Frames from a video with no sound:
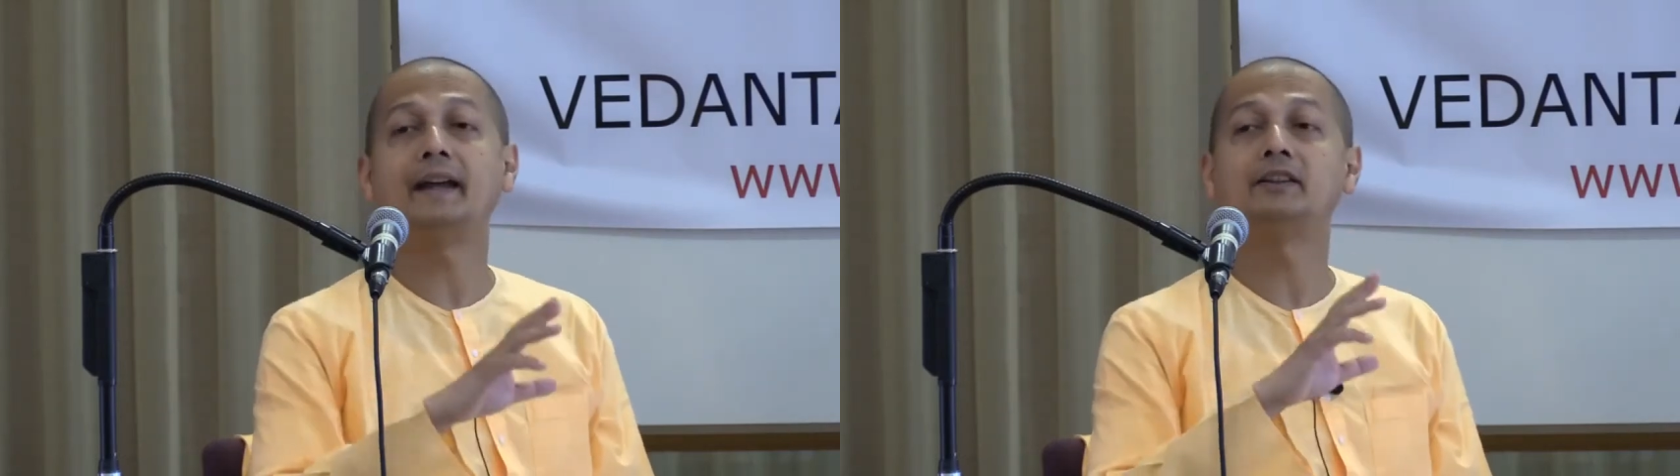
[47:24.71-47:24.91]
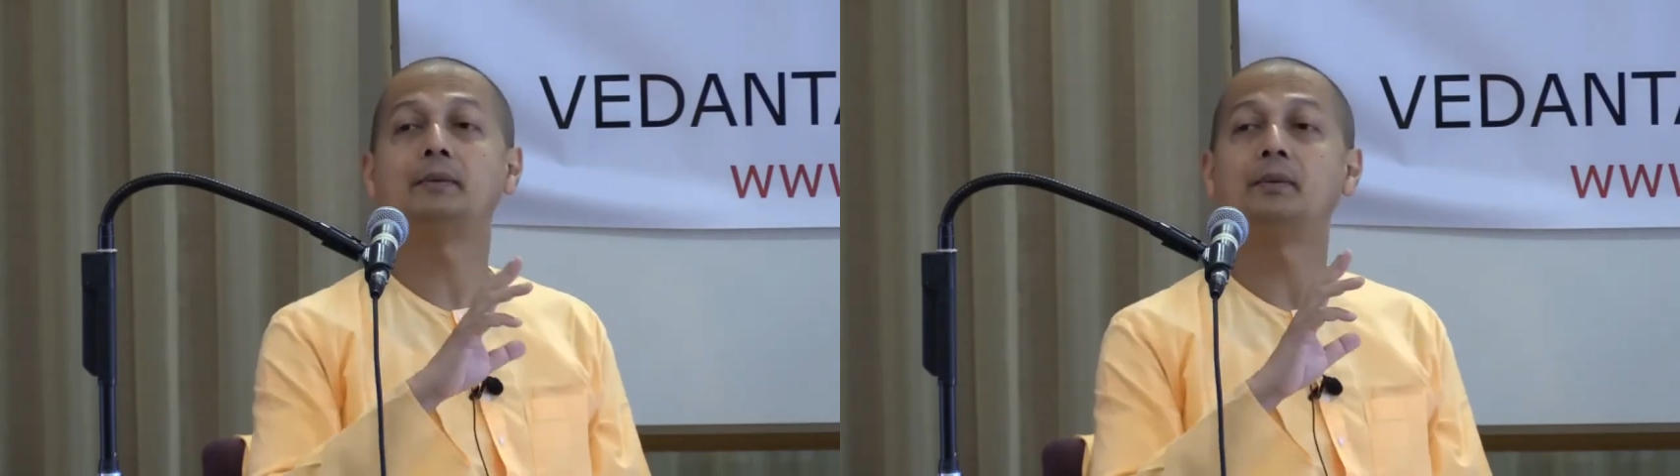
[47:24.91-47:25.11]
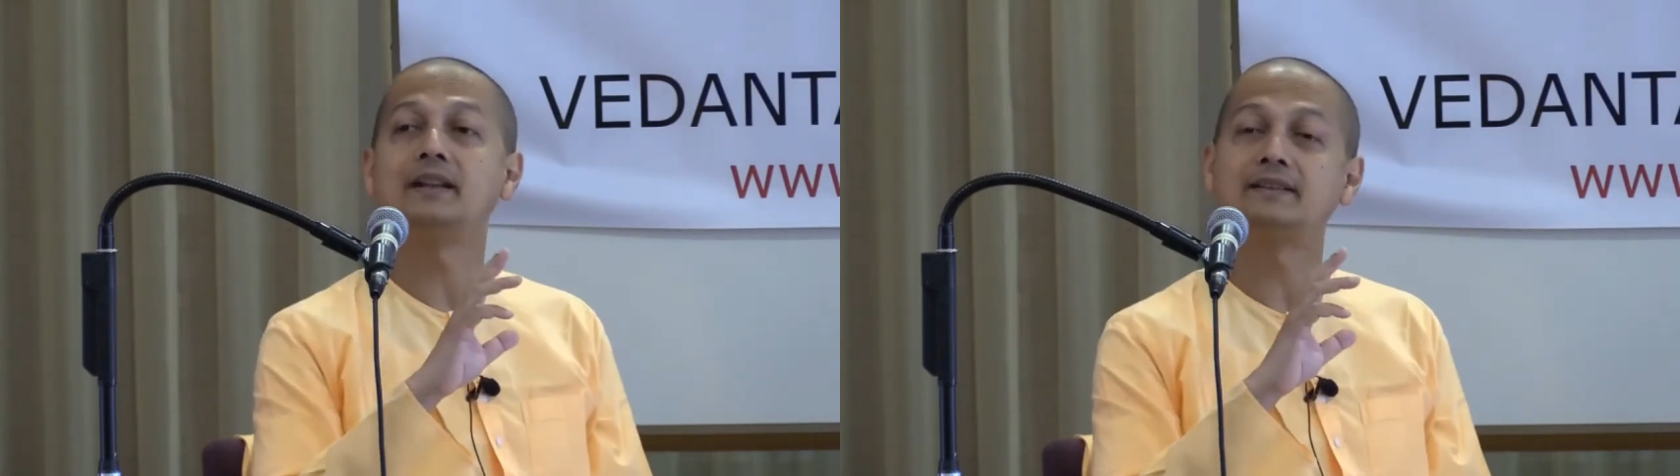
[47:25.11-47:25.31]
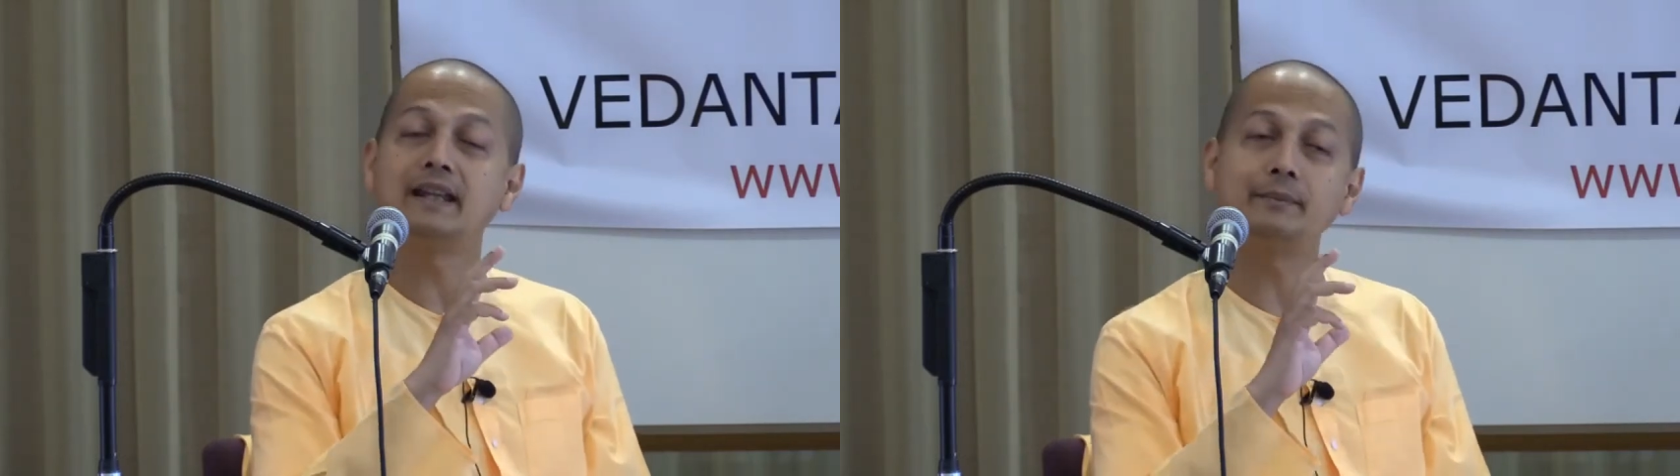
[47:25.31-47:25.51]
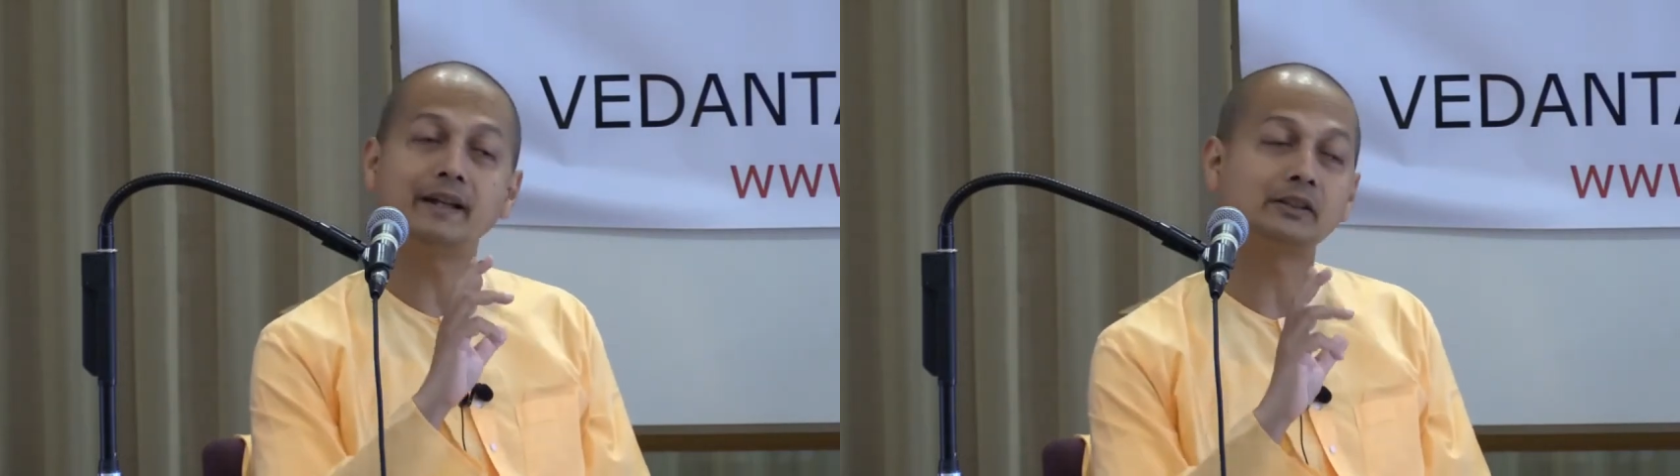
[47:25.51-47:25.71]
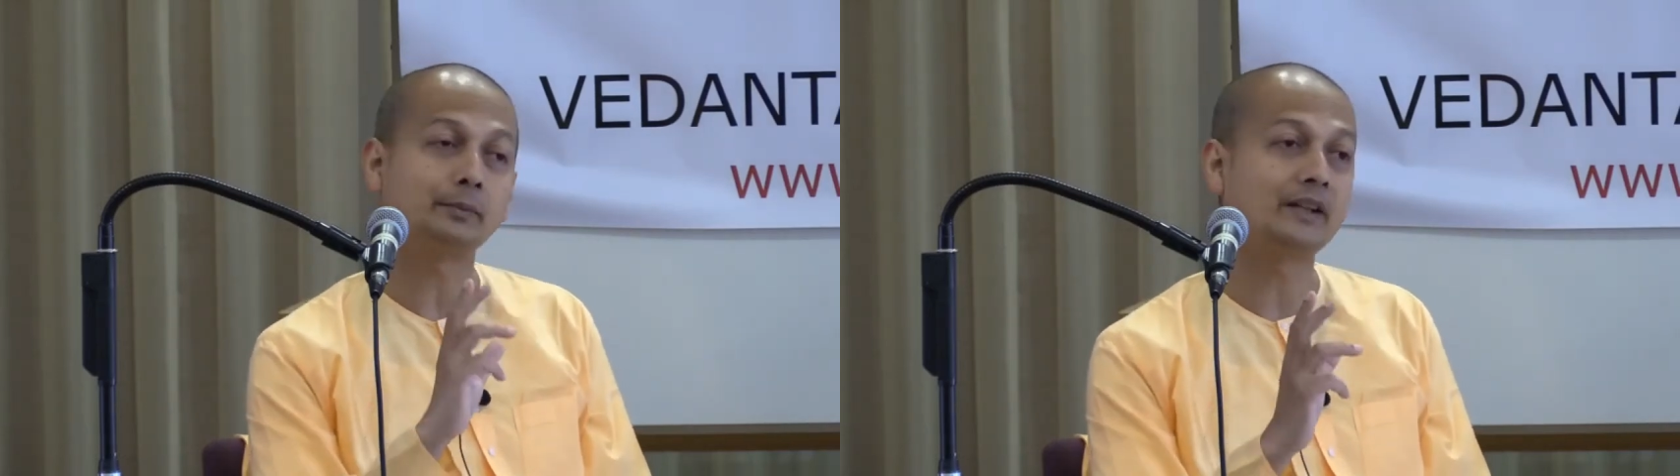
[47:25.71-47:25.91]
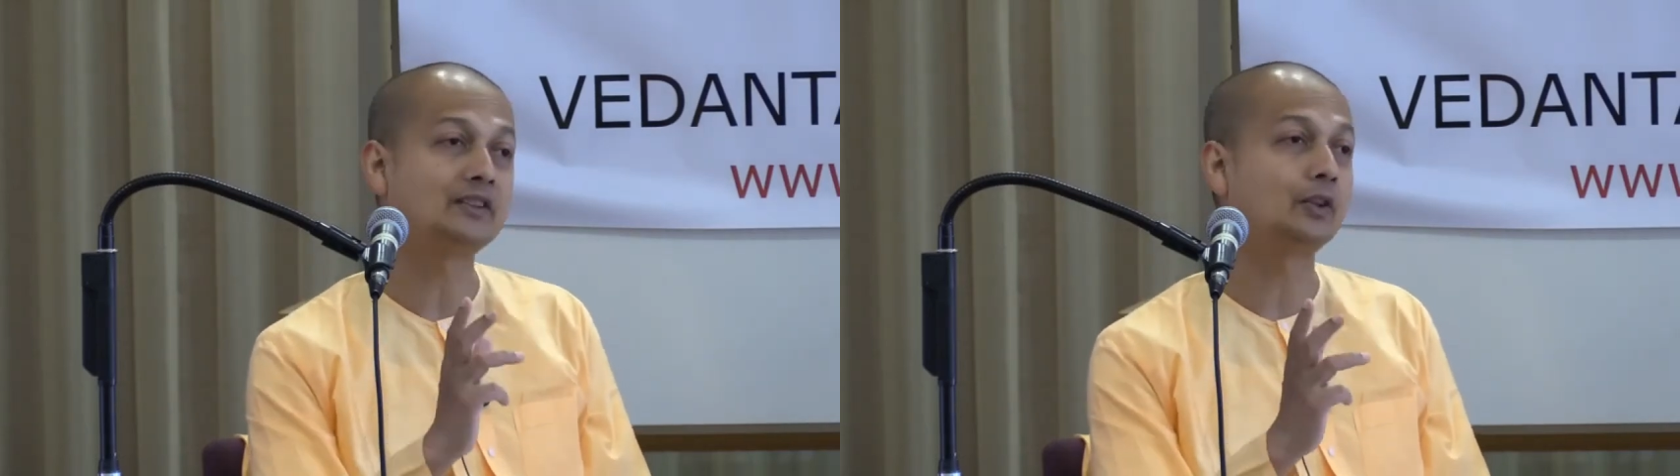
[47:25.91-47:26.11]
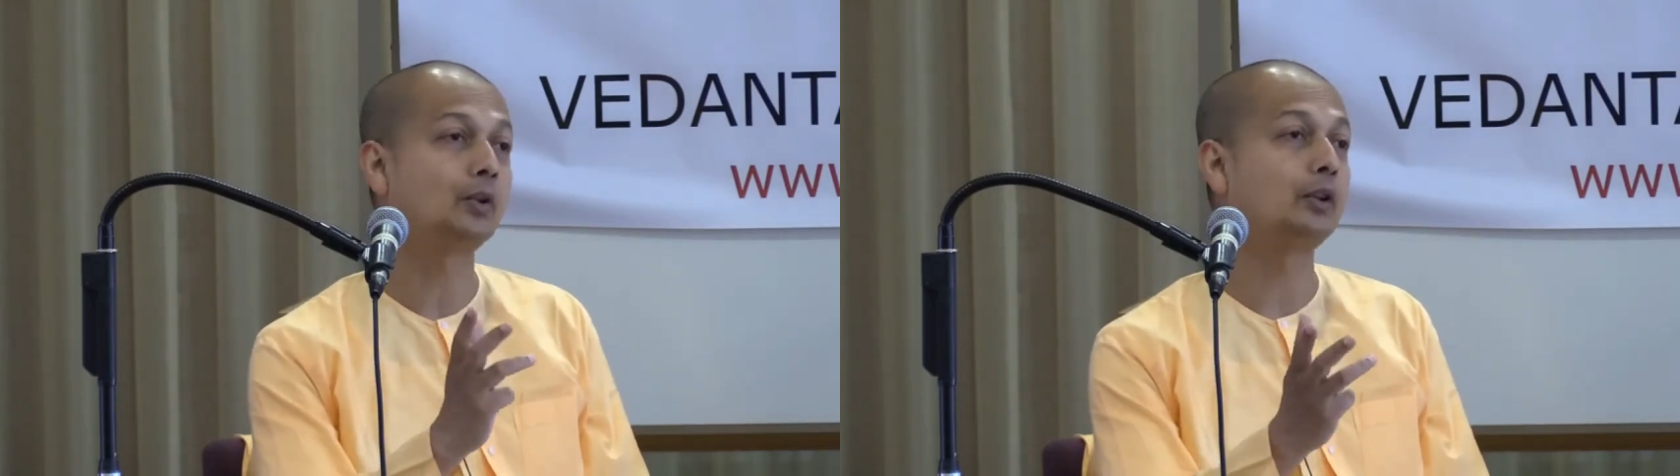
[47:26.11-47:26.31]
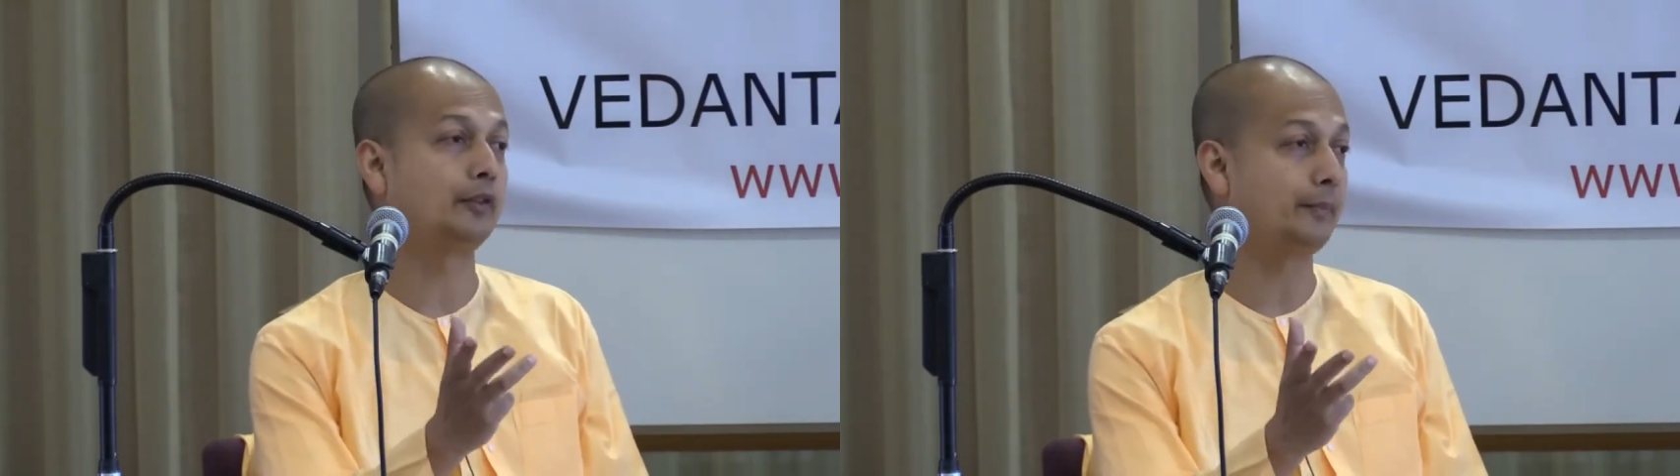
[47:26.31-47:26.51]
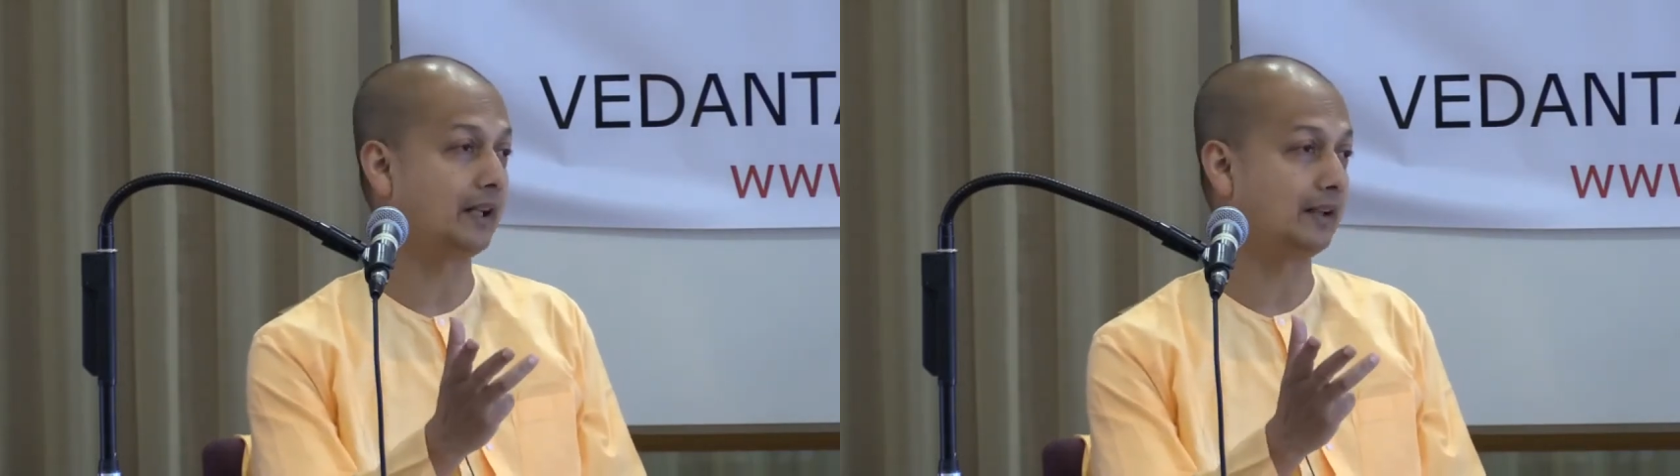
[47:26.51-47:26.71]
an actor plays, same actor plays the
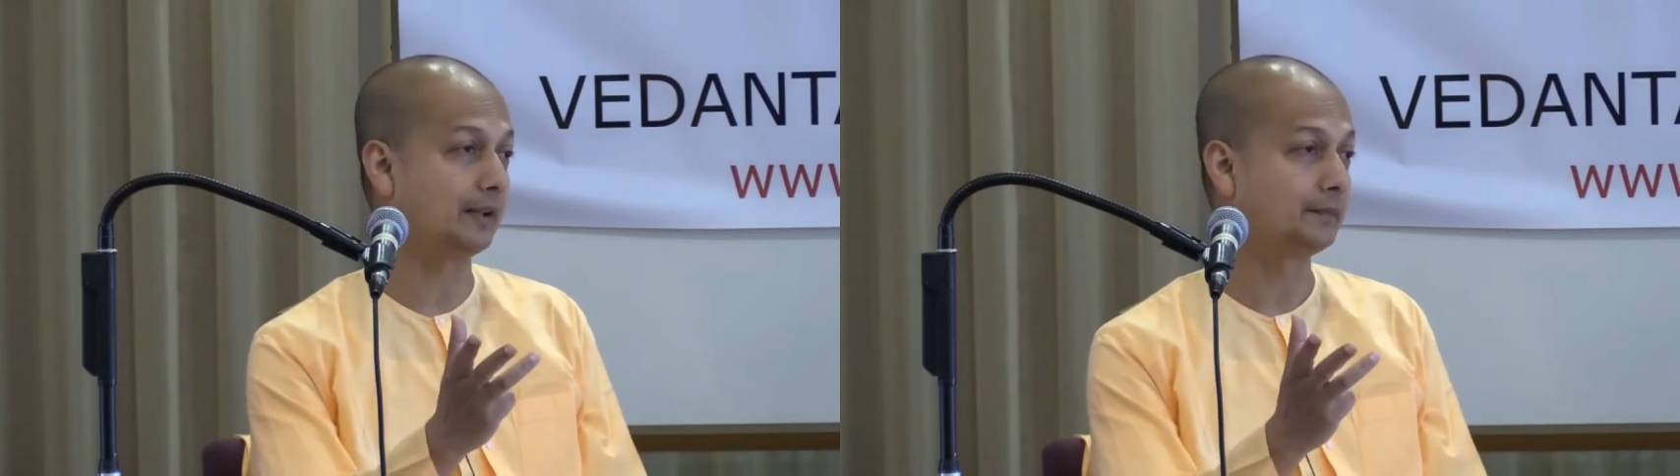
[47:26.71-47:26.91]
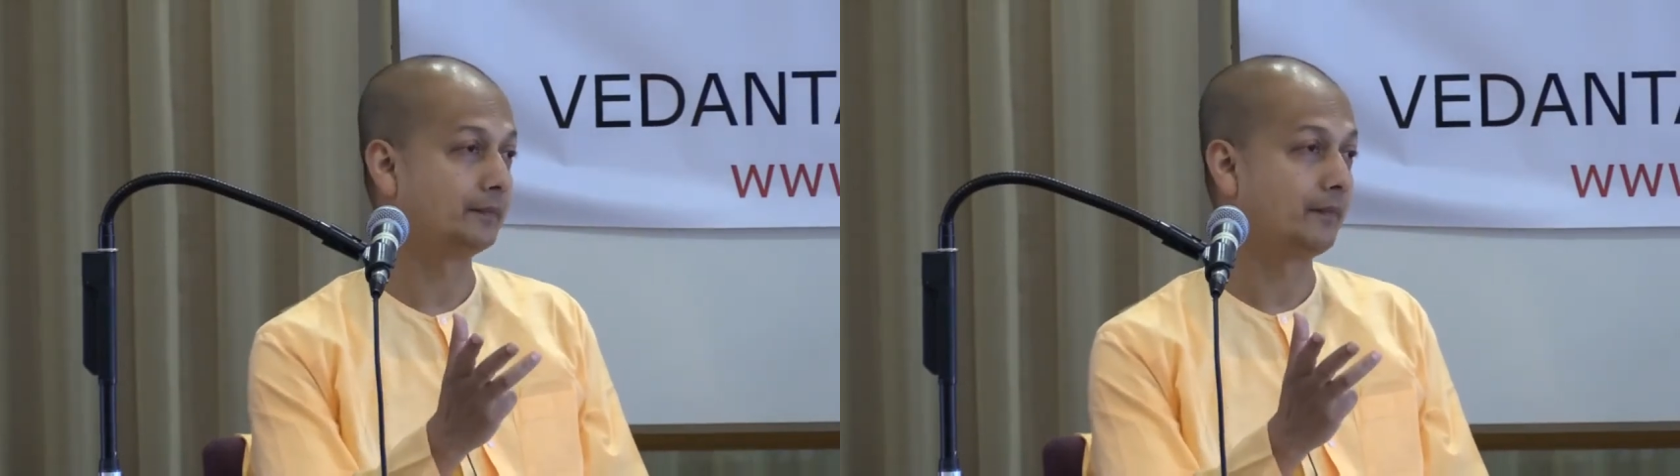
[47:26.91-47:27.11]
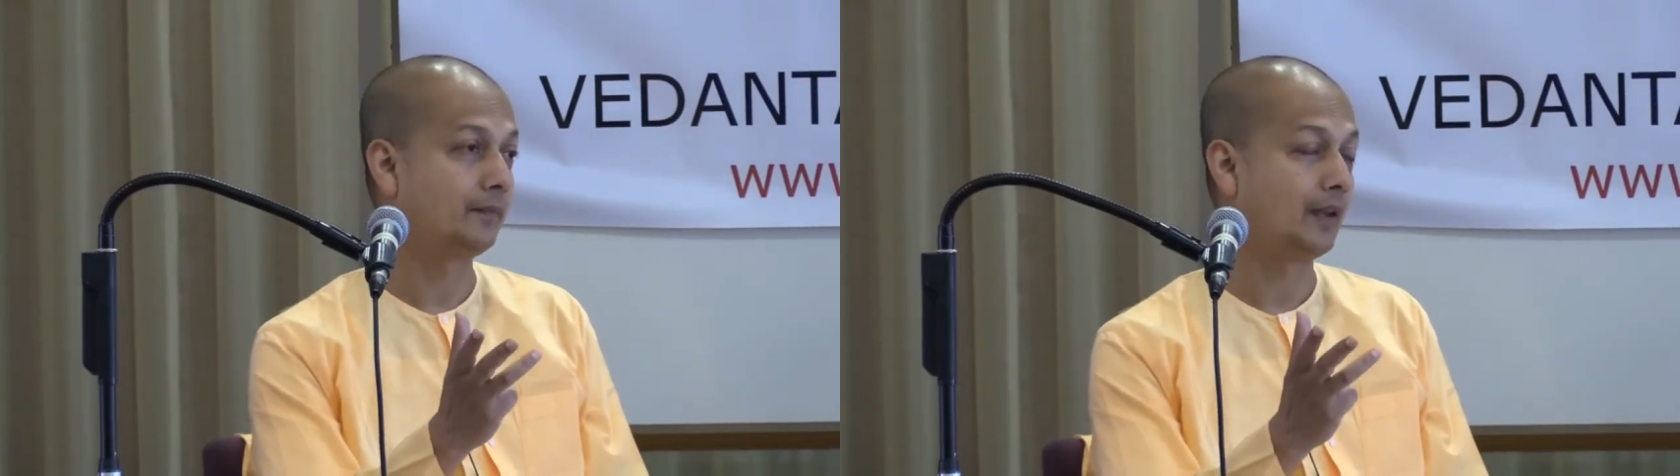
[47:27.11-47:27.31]
role of a beggar.